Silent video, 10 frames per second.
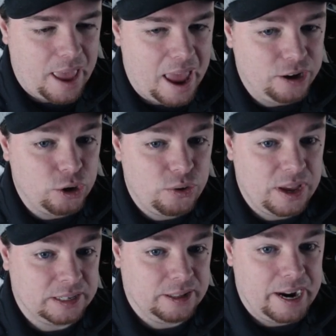And do
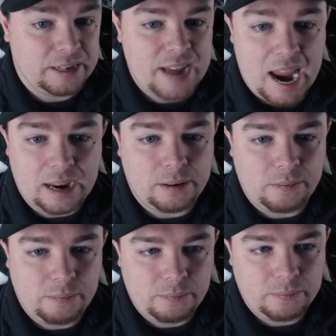things like
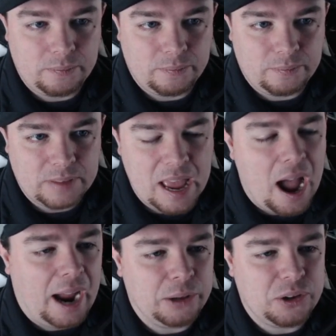
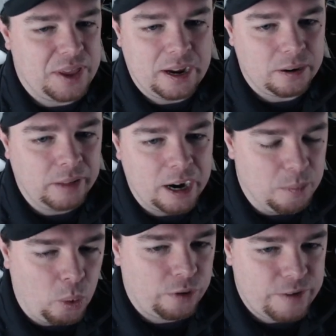I also think like
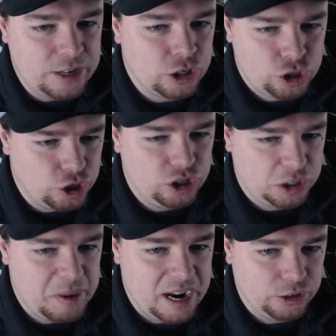more feats should
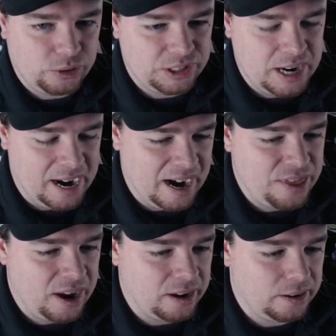just be interesting, and I
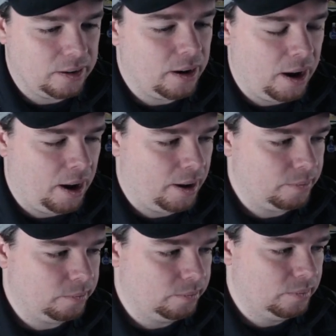think a
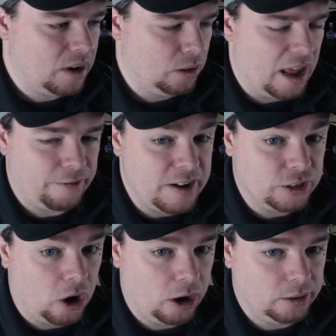lot of
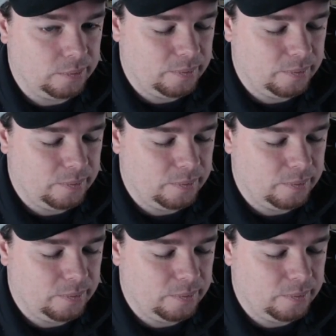feats aren't.